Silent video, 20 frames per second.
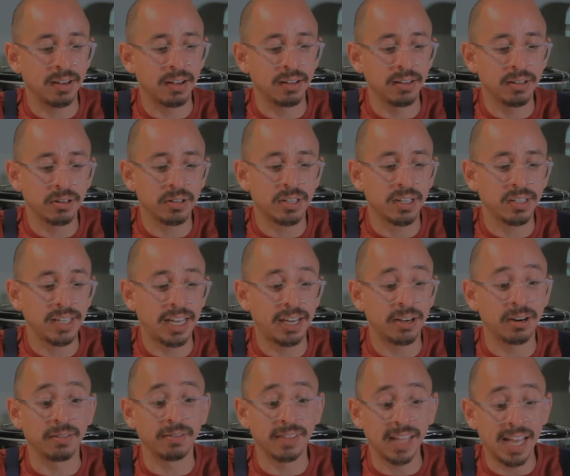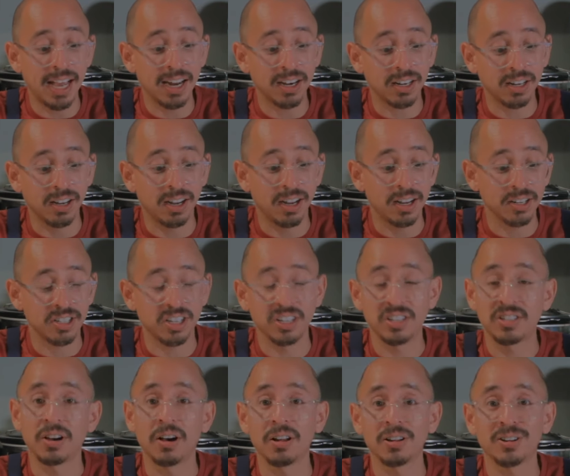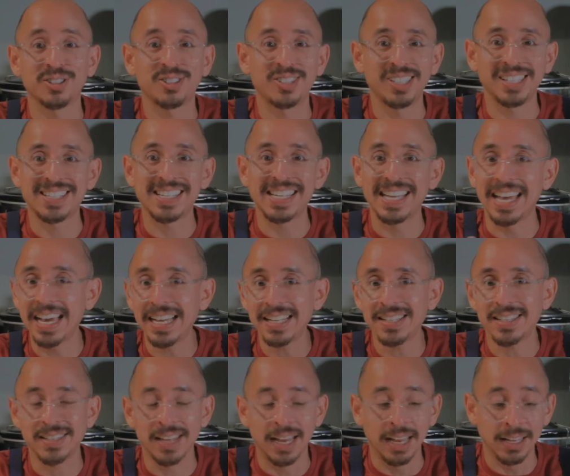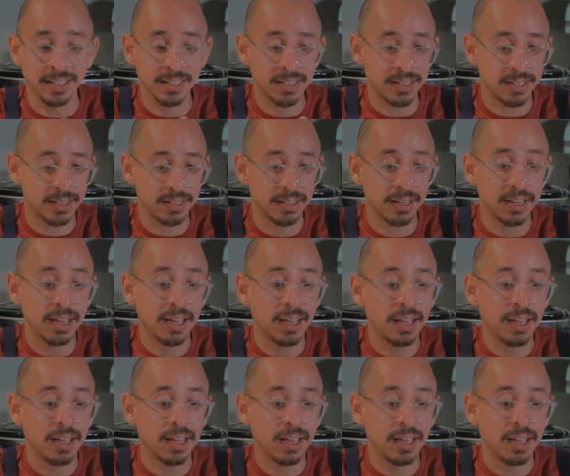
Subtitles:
a little container of that costs $1.68.